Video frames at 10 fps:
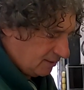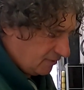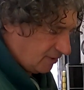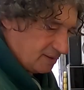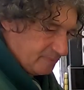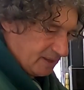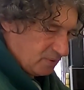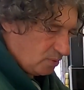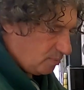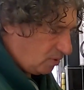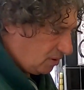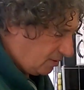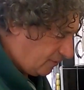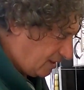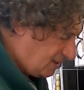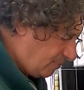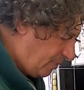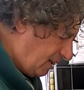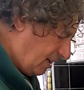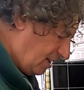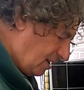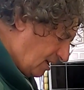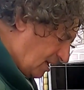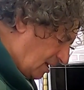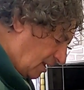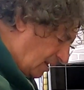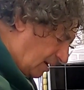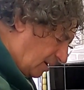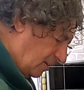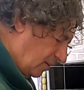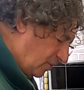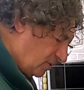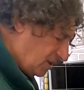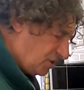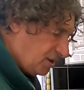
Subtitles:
So it's my normal recipe usage.